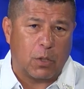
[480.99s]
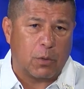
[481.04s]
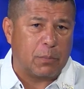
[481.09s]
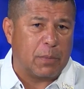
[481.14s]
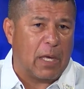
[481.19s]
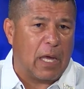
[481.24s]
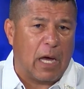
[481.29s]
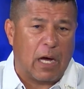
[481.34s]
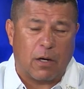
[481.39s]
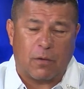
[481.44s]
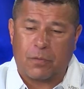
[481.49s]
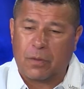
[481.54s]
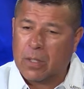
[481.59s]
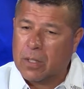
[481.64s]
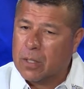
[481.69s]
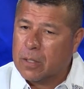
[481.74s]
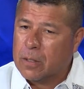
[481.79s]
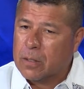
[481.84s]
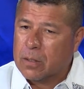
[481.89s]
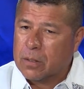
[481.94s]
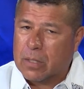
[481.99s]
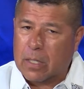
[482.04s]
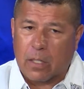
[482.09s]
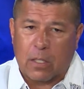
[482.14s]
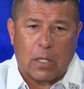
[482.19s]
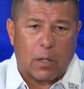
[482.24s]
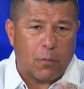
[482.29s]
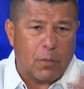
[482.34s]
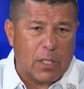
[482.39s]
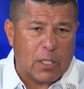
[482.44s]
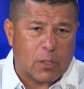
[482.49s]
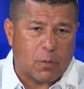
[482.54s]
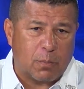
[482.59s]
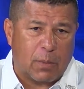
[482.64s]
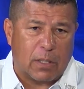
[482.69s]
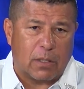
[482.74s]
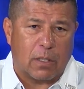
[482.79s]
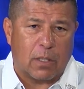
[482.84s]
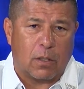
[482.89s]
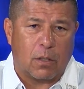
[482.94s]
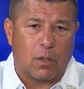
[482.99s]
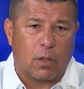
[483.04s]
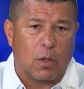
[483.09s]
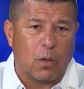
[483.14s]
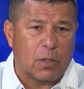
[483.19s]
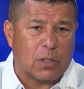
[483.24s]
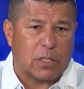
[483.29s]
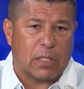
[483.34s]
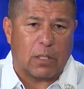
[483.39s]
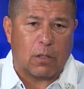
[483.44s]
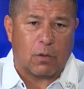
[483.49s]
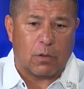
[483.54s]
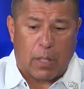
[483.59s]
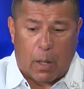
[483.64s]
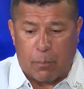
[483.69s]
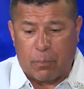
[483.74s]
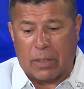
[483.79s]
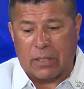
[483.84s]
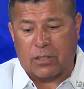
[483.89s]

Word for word: You may have the charisma, the looks, and all that.